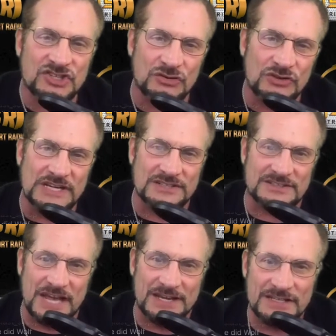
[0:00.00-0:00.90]
and
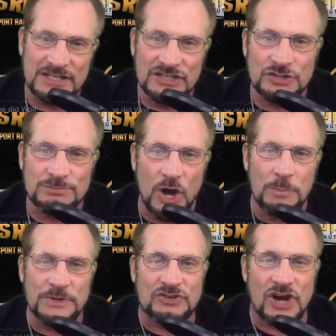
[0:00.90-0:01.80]
Charisse then.
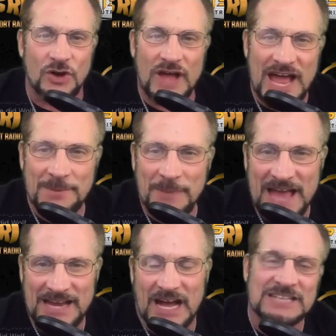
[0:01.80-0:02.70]
Schmo Patrol.
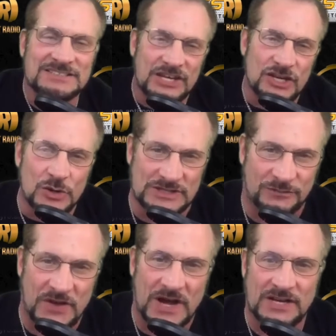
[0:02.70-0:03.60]
Hey, Mayor, I was
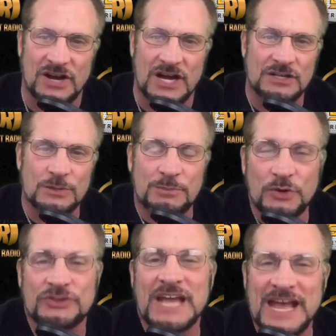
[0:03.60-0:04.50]
fucking Arnold. Booth
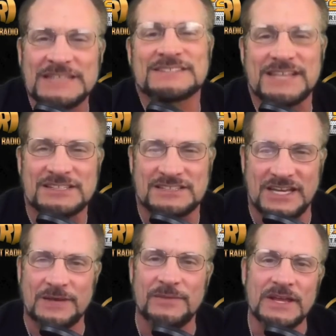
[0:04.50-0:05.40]
1060.
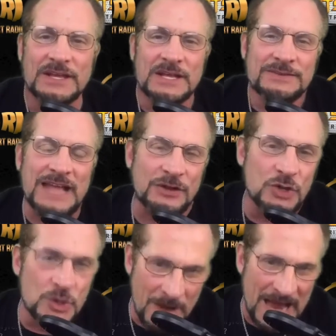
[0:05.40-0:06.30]
Now, you
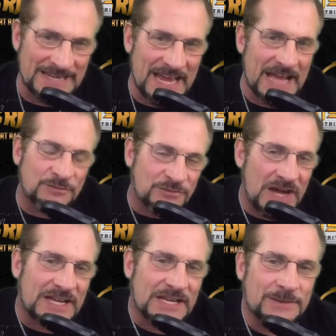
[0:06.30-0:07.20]
might get
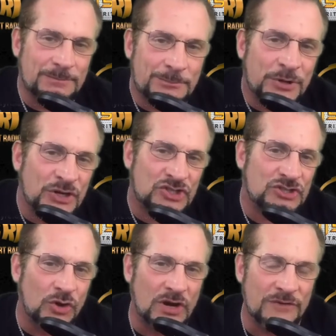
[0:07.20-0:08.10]
fucking pushed
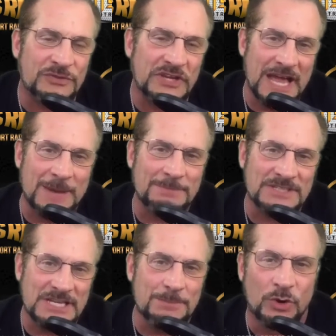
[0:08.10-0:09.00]
off the MD
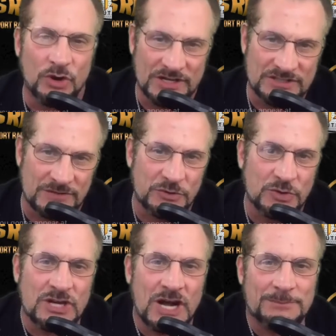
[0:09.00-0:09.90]
boards if you
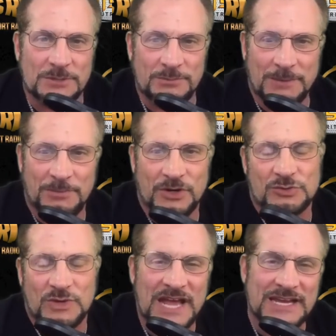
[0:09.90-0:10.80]
come to me, because when I
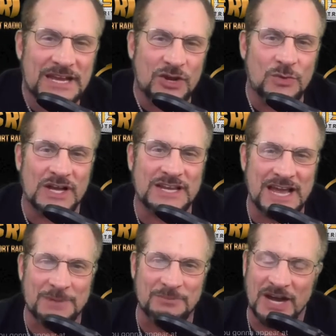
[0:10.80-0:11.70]
get you on
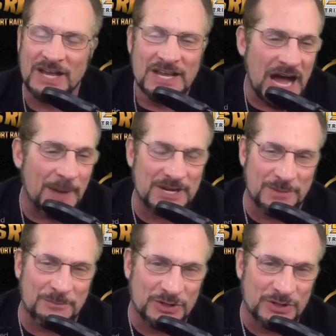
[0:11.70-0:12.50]
camera, I'm going to put